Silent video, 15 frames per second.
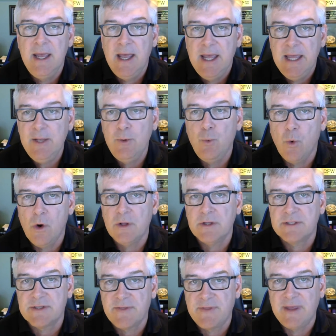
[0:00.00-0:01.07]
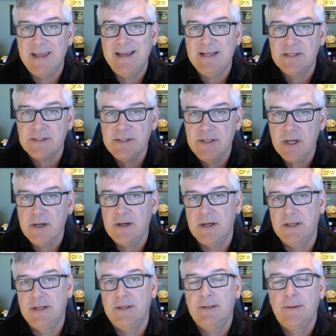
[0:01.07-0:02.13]
he wants things
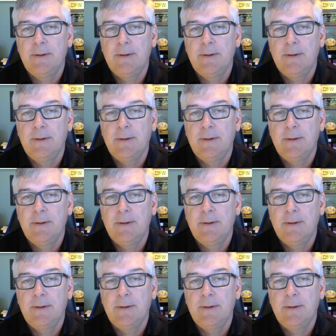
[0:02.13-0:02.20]
done.